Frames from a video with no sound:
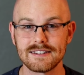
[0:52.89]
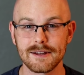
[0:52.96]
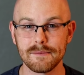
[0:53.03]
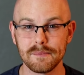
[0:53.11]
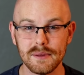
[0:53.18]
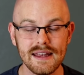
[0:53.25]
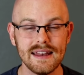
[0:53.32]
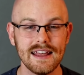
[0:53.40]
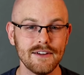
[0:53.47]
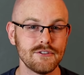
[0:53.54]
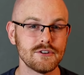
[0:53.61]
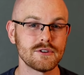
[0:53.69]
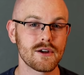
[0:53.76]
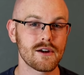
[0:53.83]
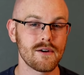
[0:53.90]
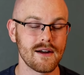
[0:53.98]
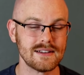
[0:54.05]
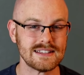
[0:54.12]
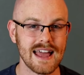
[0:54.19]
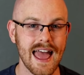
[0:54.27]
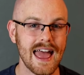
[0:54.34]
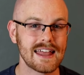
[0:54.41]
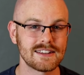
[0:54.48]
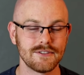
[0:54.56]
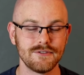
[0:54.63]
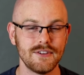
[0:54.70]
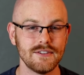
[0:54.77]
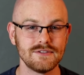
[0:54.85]
to complete if you're doing around 10 to
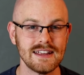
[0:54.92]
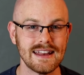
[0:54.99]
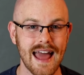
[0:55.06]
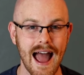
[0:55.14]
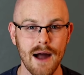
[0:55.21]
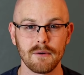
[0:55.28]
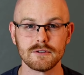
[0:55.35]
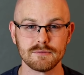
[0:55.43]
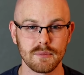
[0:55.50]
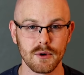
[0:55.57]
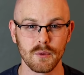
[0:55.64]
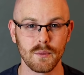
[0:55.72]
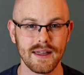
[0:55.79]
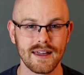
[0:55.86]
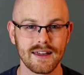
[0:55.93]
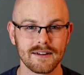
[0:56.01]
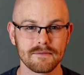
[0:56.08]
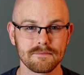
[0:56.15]
15 hours per week.